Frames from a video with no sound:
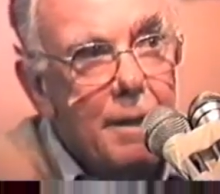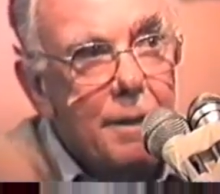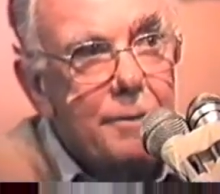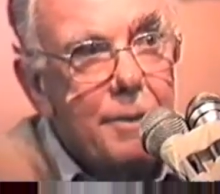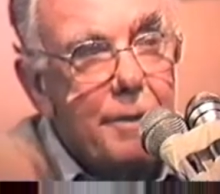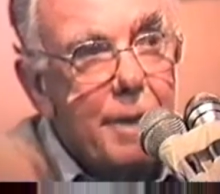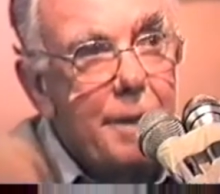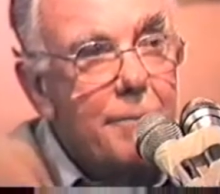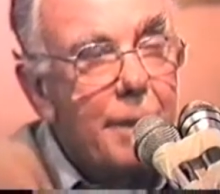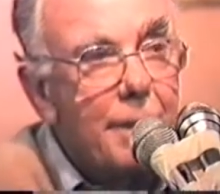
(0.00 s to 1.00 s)
So
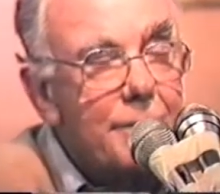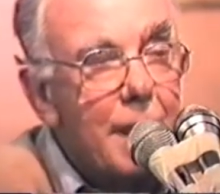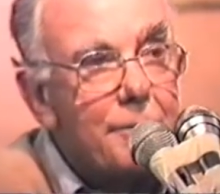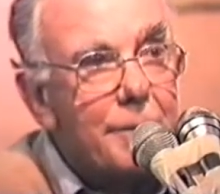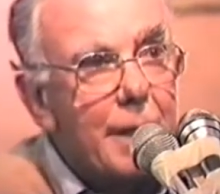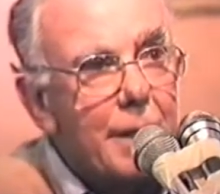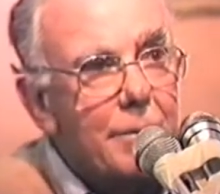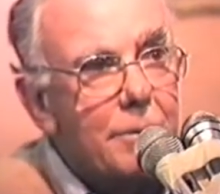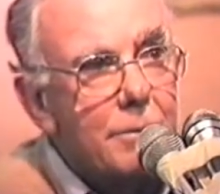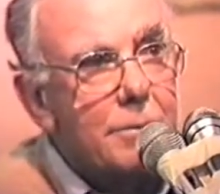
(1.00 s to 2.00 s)
then one of the chaps there,
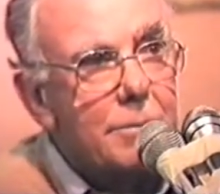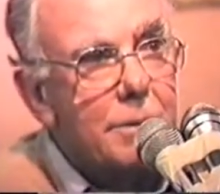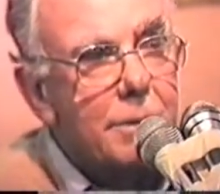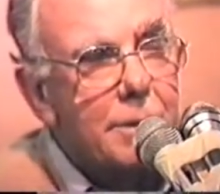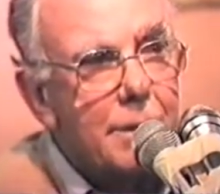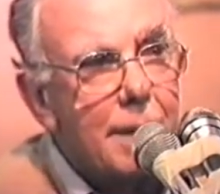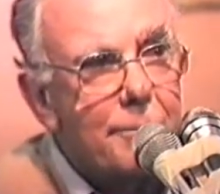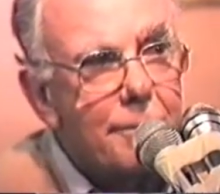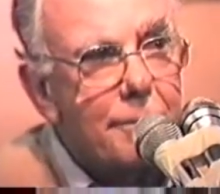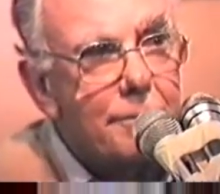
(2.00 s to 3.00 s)
who
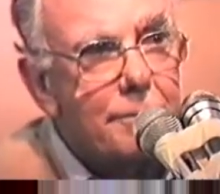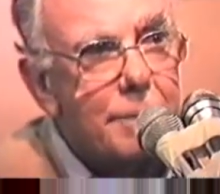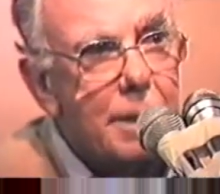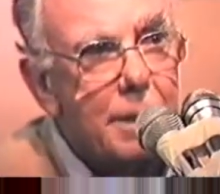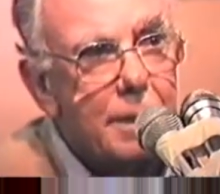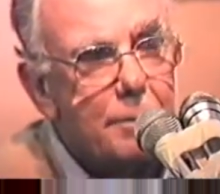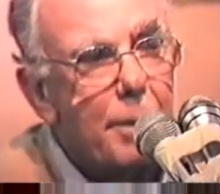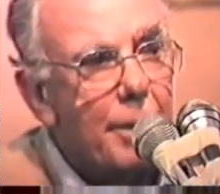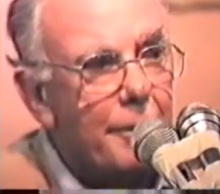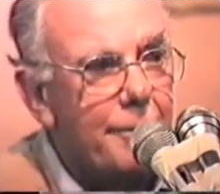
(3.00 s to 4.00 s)
comes from
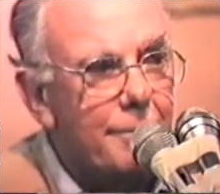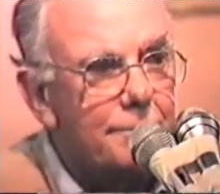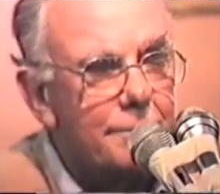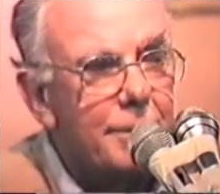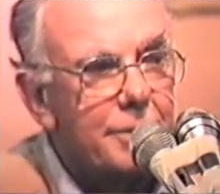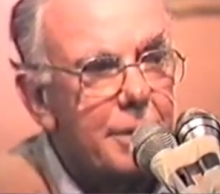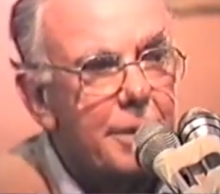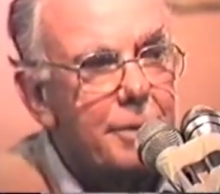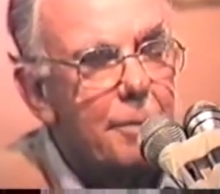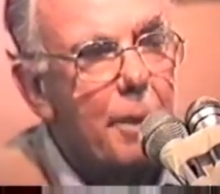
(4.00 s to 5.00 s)
Perth,
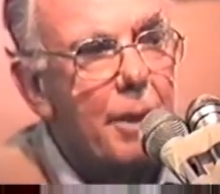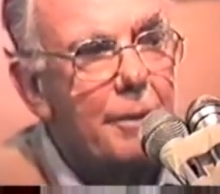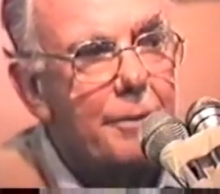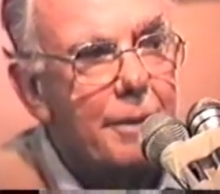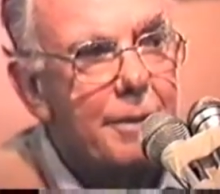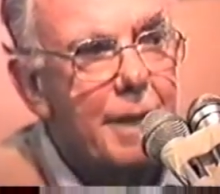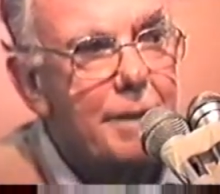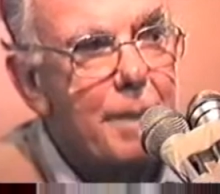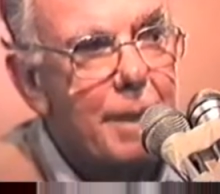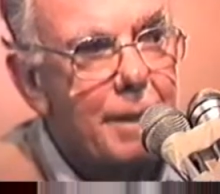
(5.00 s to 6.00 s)
as a Perth in
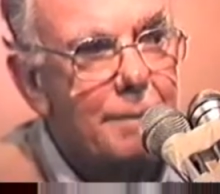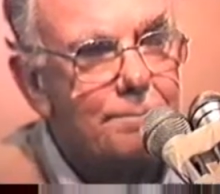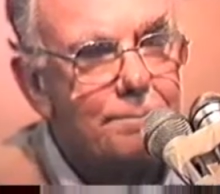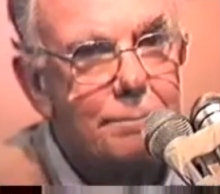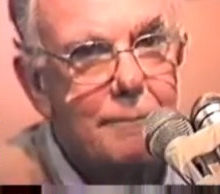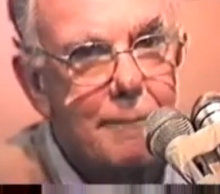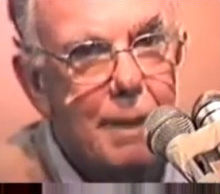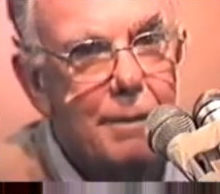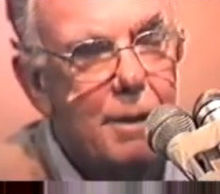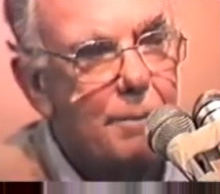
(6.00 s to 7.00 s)
Tasmania.
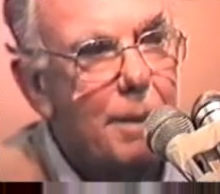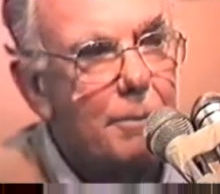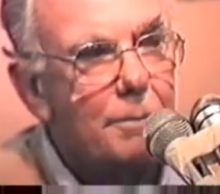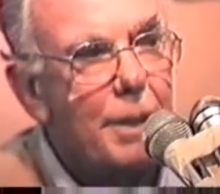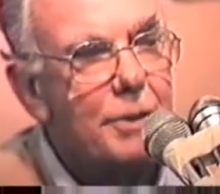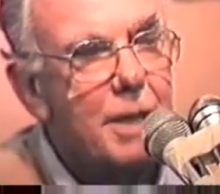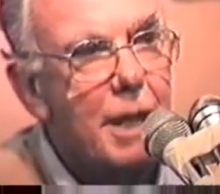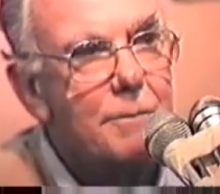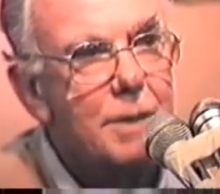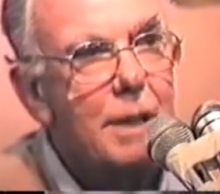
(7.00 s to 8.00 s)
You know, people pinch
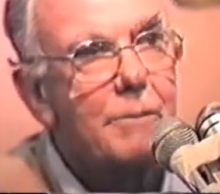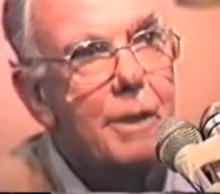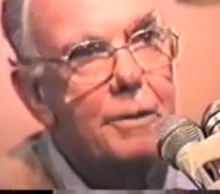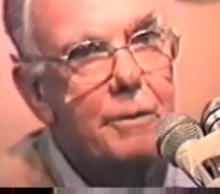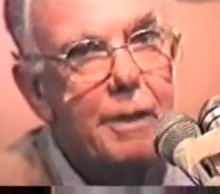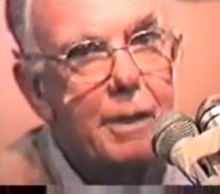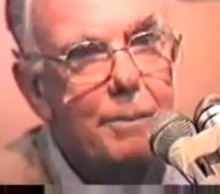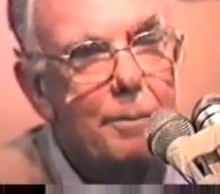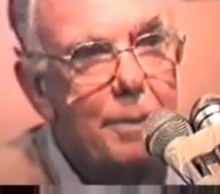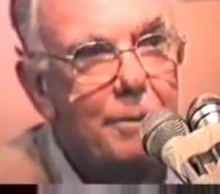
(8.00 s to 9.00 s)
names, like one or two here have
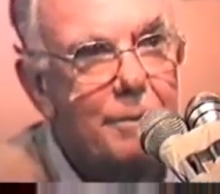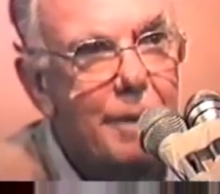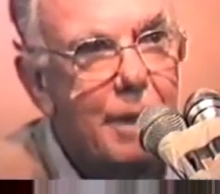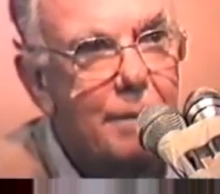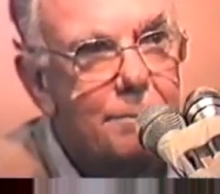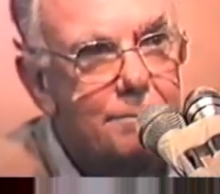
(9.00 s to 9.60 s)
been pinched from England.